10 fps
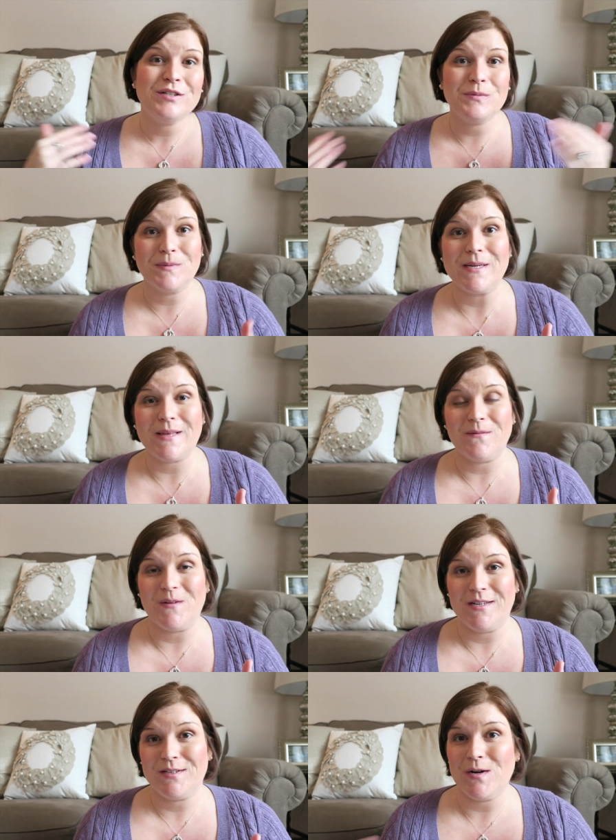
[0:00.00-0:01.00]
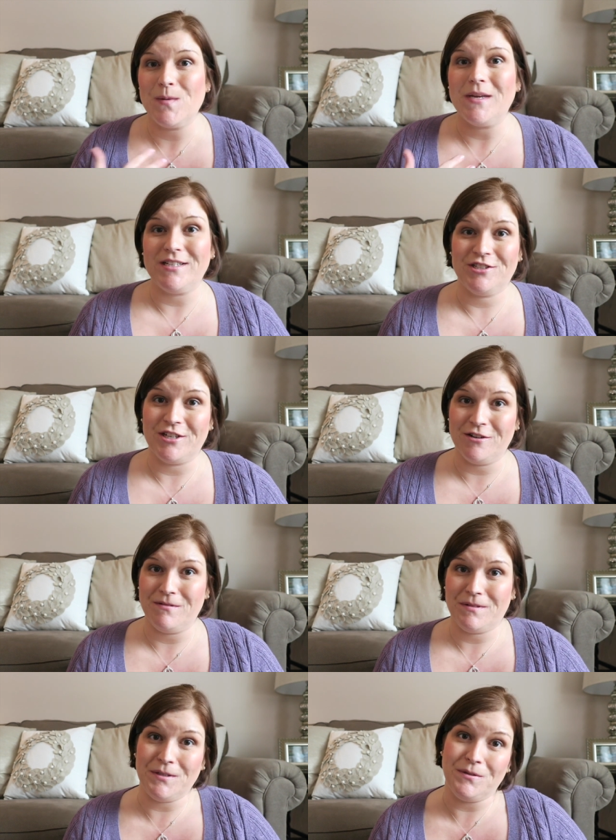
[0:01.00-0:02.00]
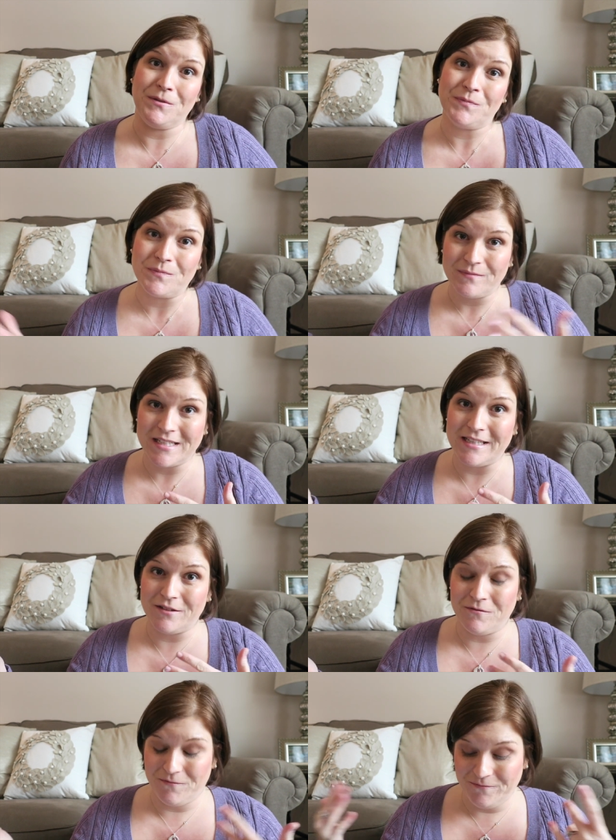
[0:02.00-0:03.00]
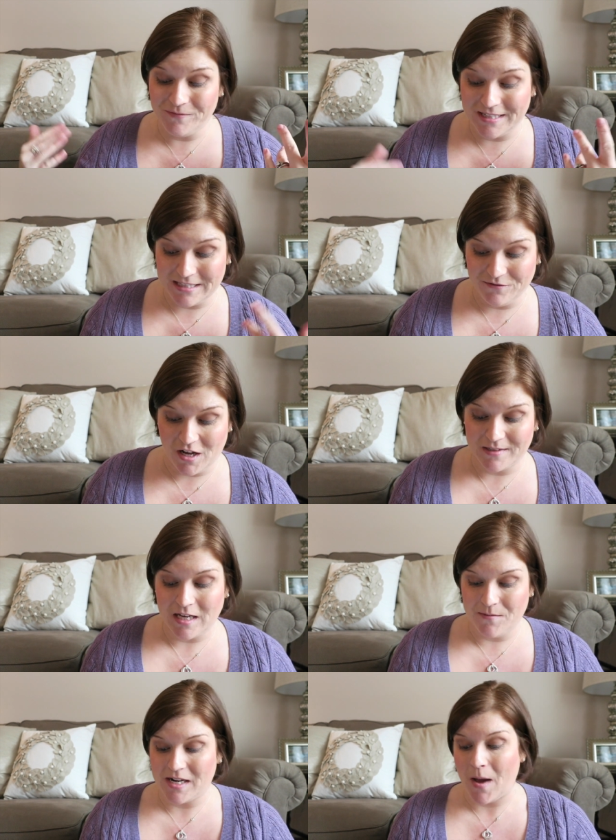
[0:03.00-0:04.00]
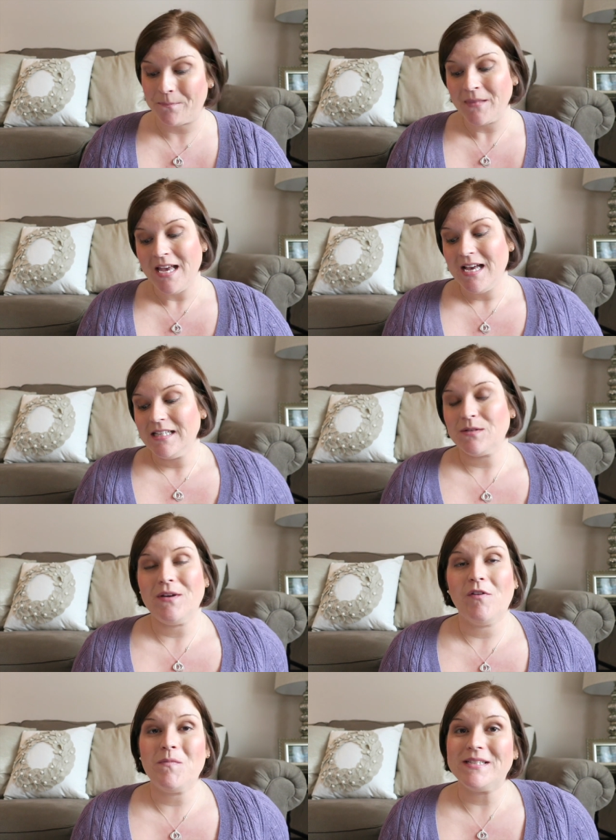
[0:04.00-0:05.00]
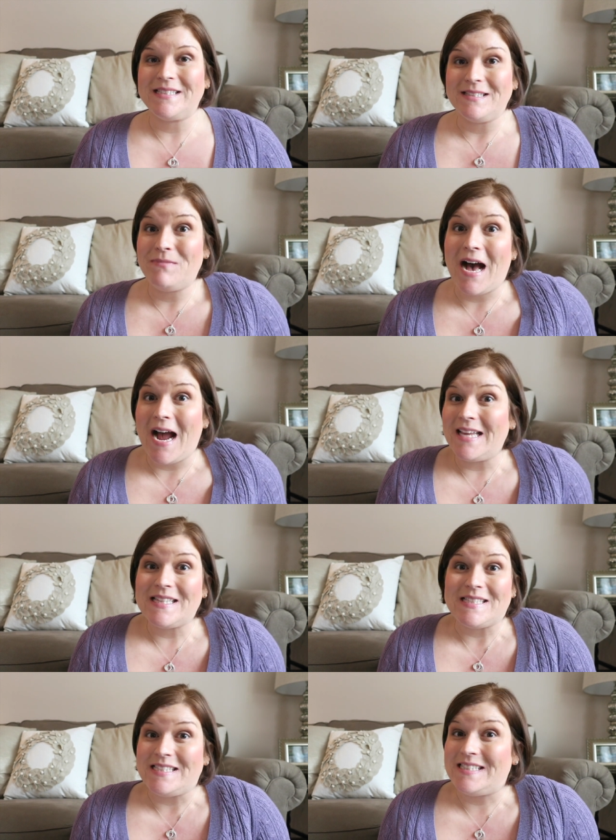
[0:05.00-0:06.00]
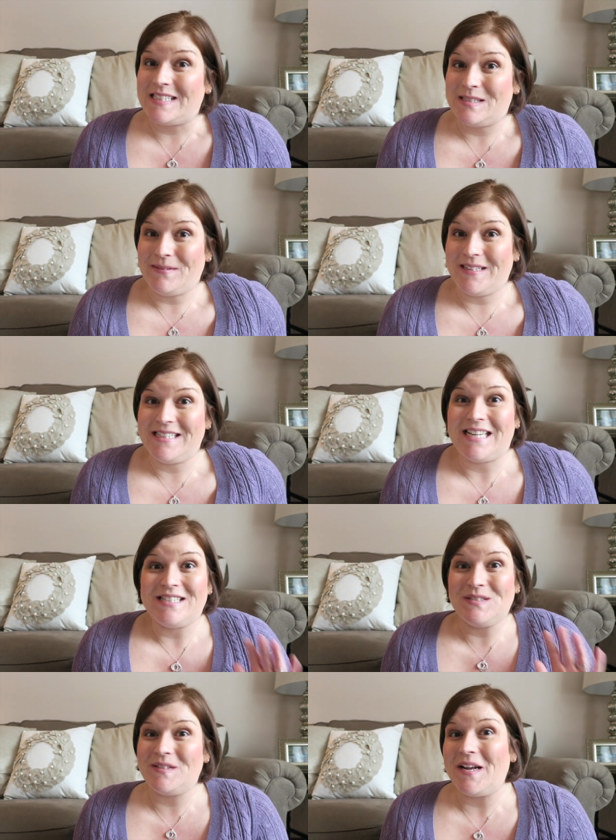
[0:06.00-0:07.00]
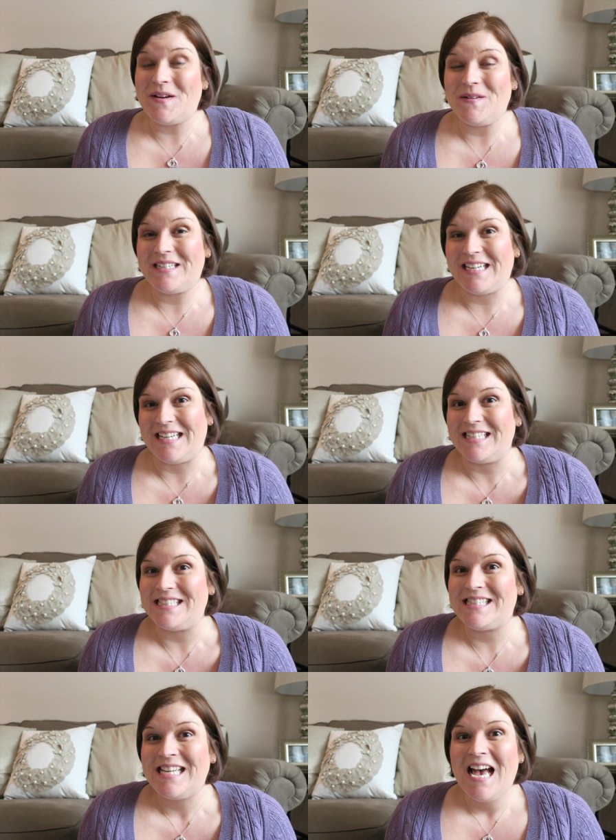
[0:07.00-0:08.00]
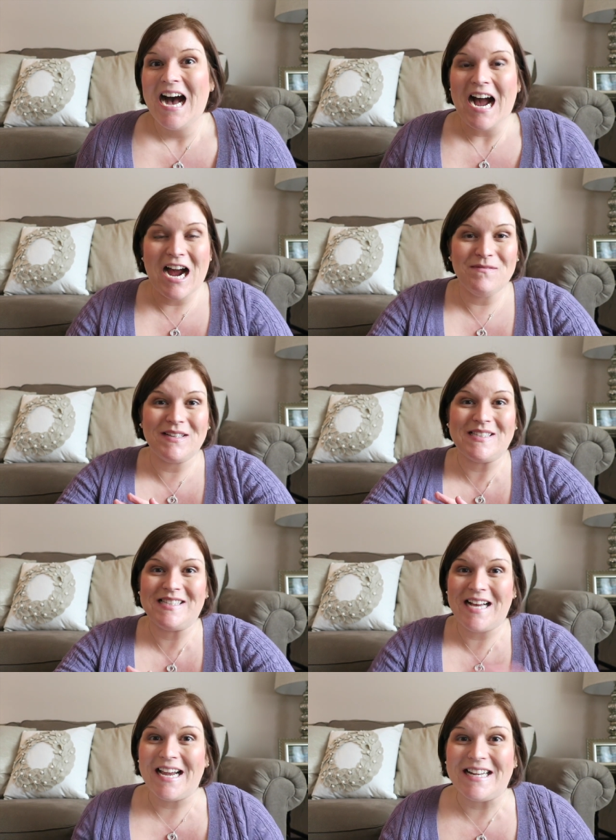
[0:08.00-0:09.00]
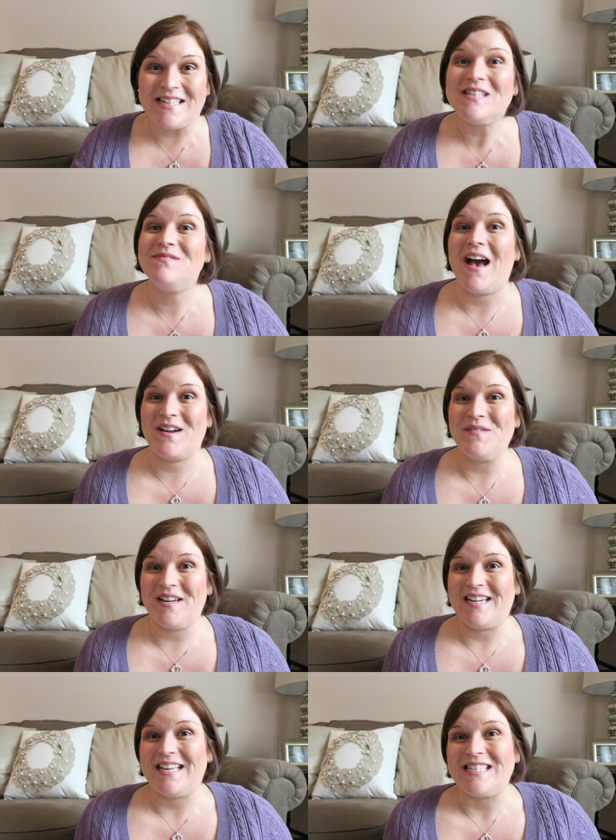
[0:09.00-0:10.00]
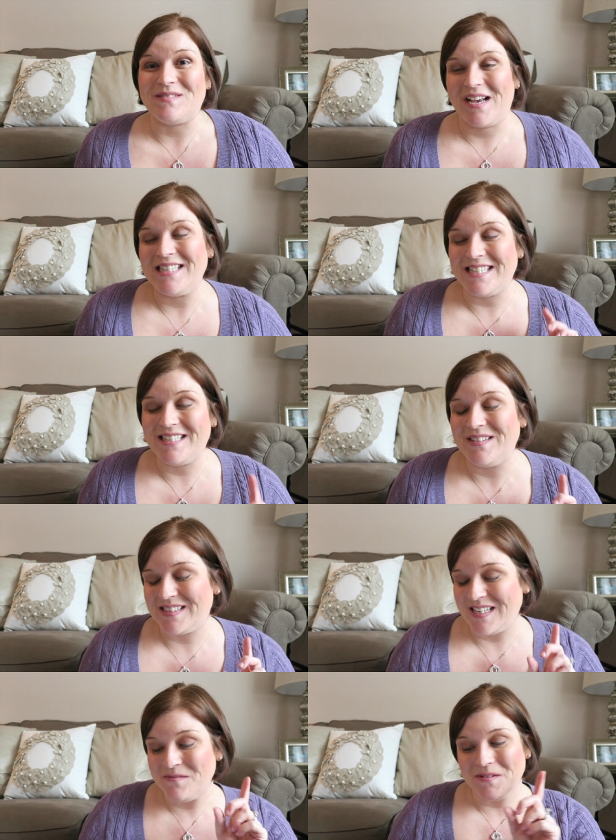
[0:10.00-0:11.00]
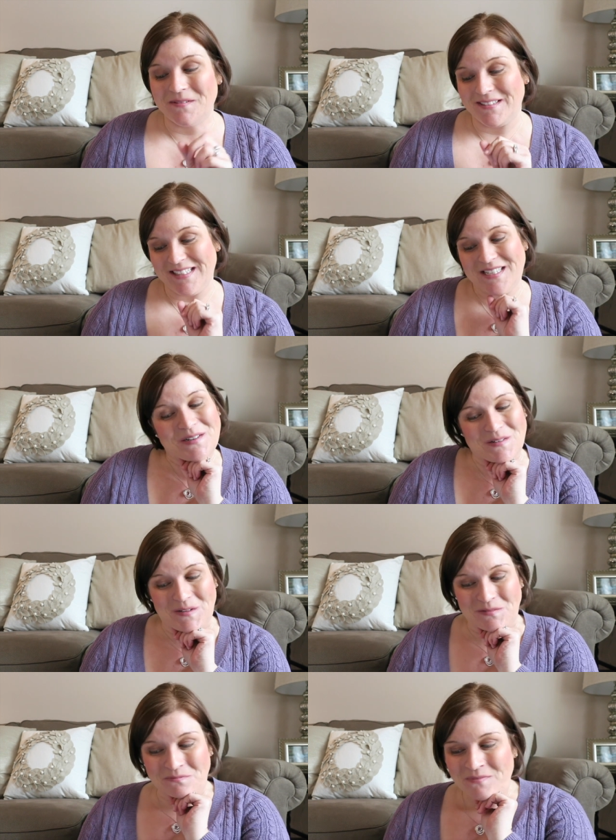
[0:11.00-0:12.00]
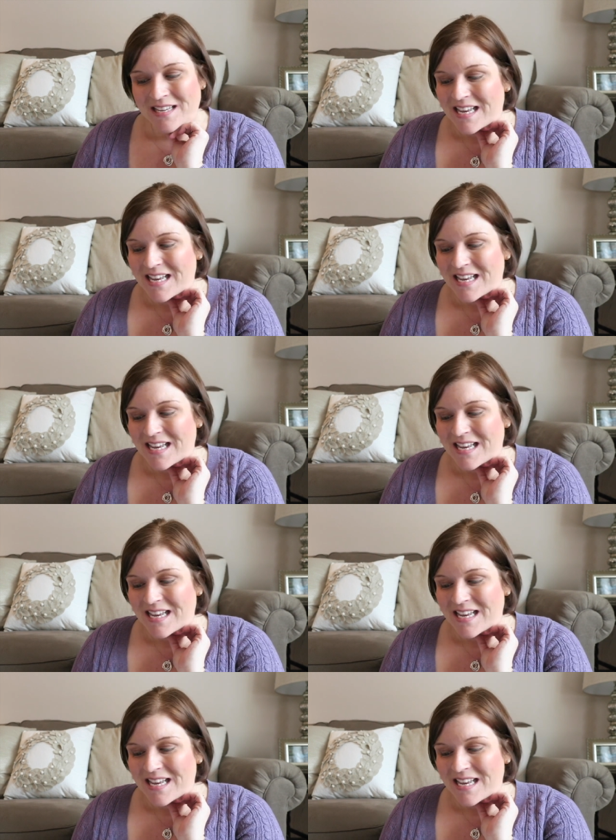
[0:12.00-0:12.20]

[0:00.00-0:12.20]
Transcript: to bring that footage home and share it with you in the Disney vlogs coming up. So we have a behind the scenes experience. I do not know what it is. I'm excited no matter what it is because I know it's gonna be really cool.